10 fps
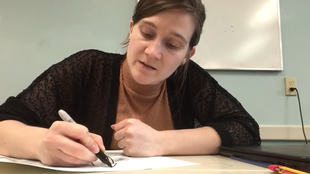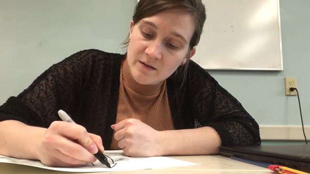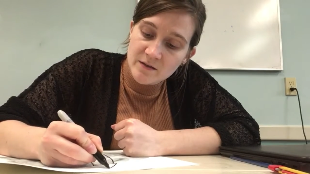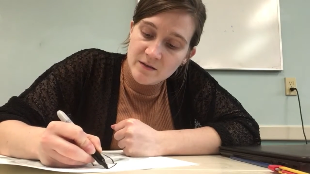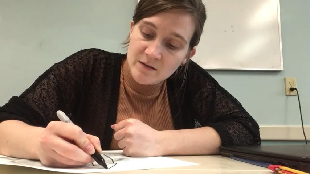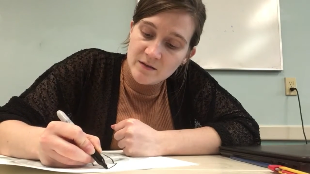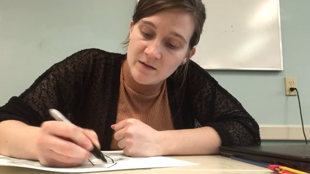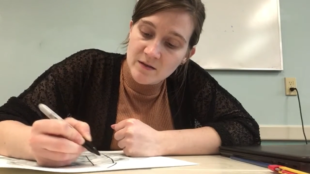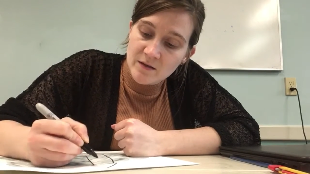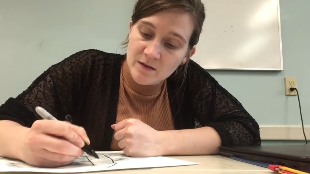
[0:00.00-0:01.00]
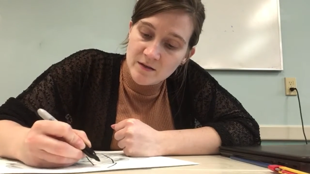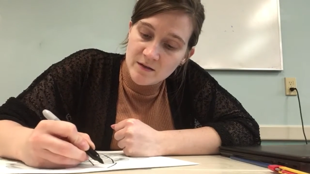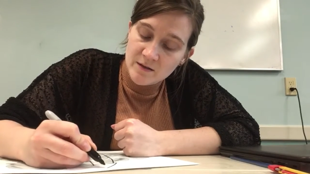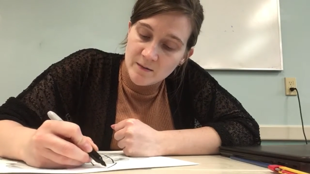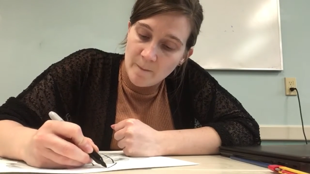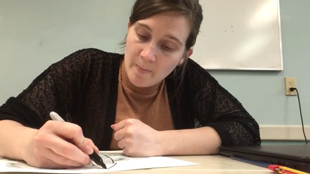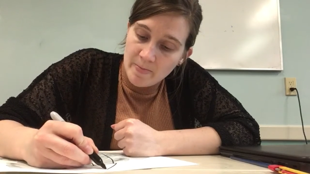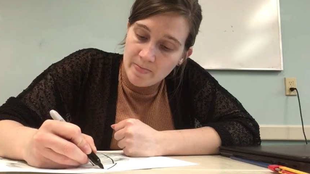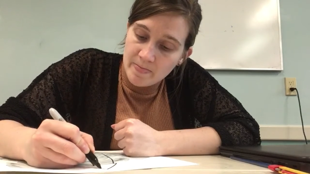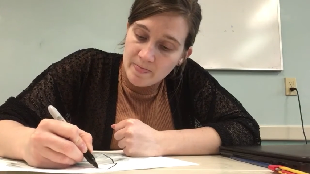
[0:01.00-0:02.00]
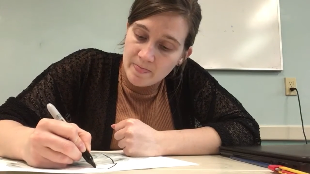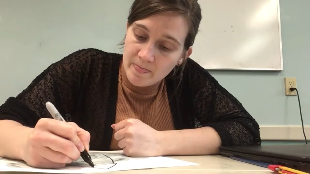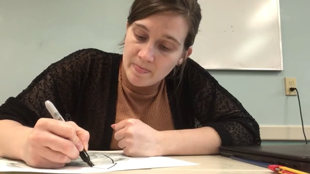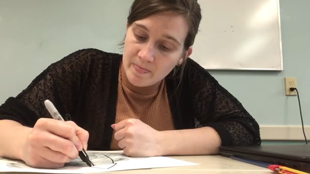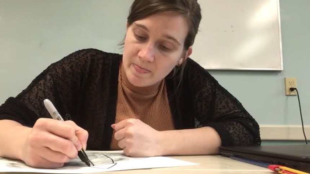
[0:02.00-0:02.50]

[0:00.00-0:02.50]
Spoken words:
[no speech]